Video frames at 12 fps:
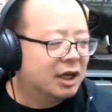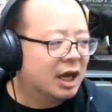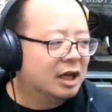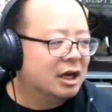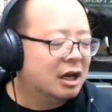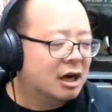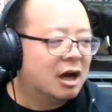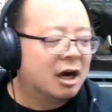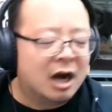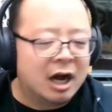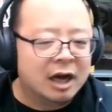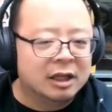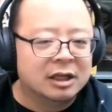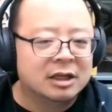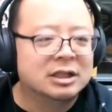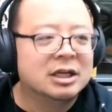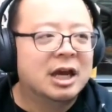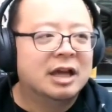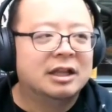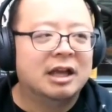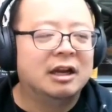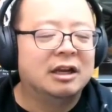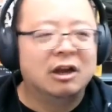and on an island that